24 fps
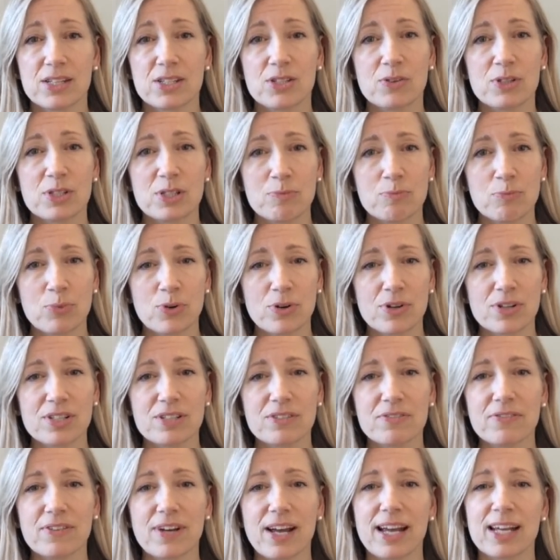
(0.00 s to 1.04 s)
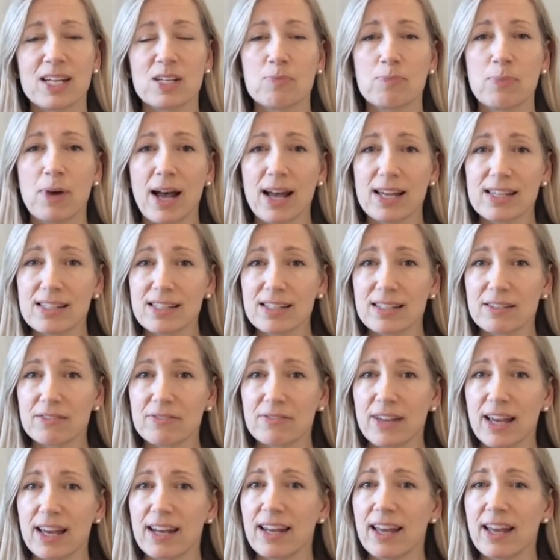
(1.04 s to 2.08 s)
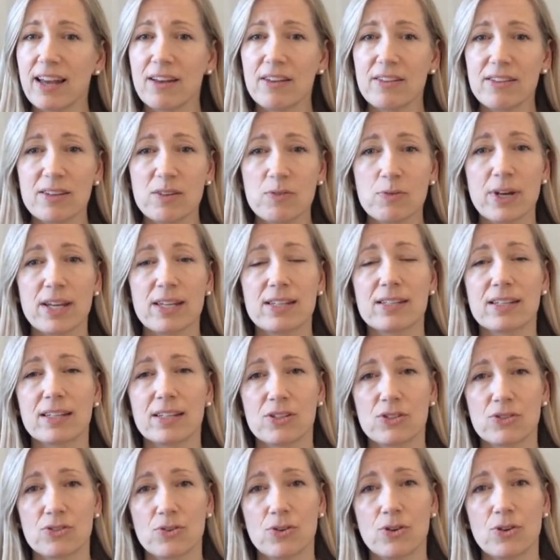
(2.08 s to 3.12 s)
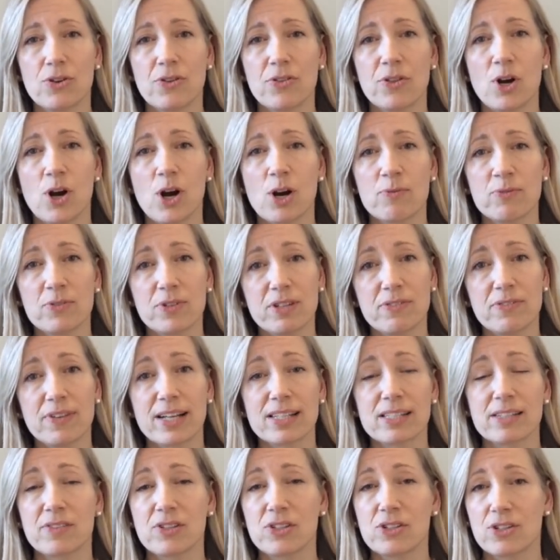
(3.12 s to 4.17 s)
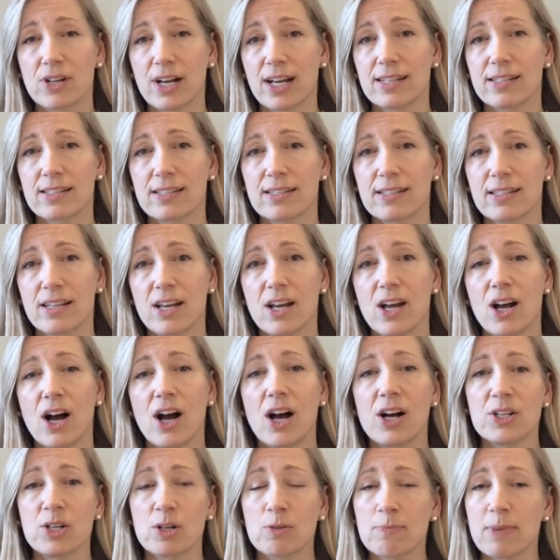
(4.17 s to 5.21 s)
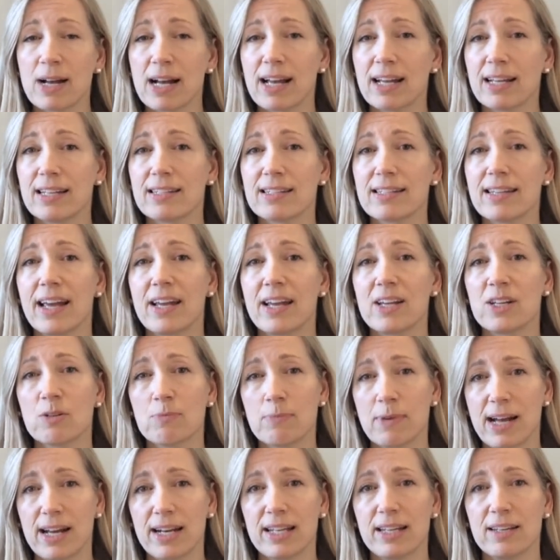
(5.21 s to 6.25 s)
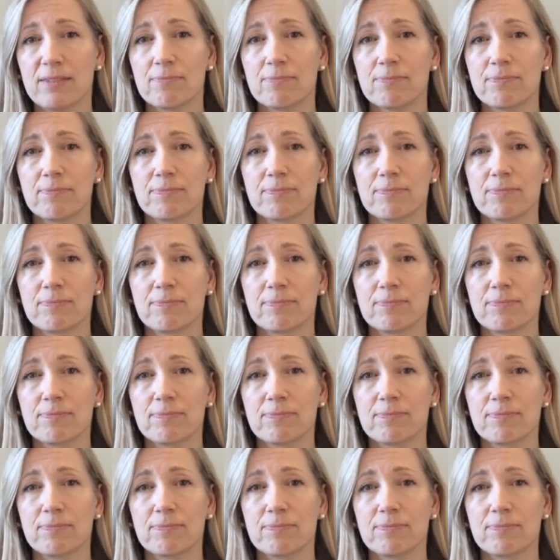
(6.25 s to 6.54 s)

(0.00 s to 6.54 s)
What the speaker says: So it's important to find positive and healthy ways to control the harmful effects of stress on your mind and your body.